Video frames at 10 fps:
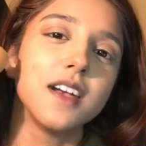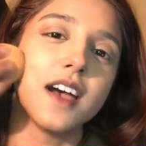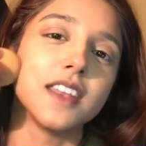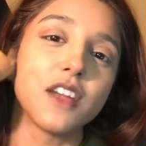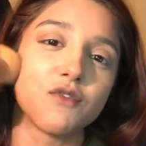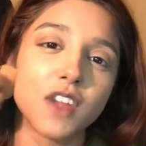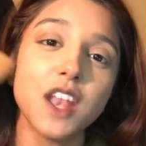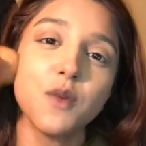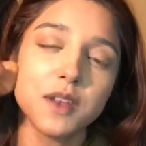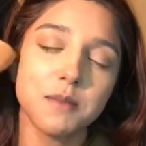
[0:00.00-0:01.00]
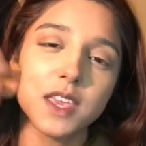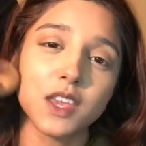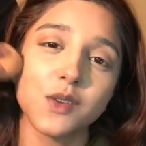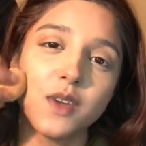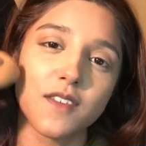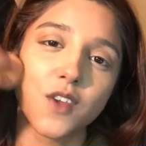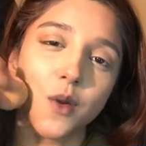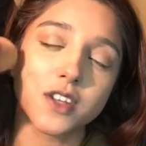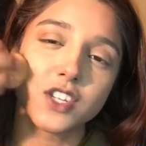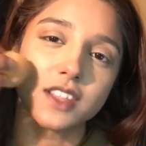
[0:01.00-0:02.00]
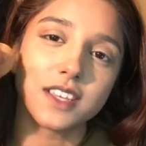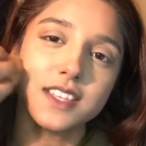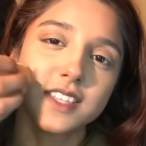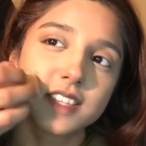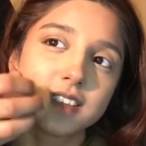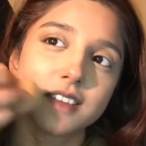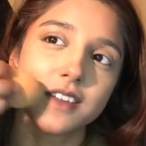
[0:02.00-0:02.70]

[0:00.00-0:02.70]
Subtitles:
And I really want to meet you if you're watching this.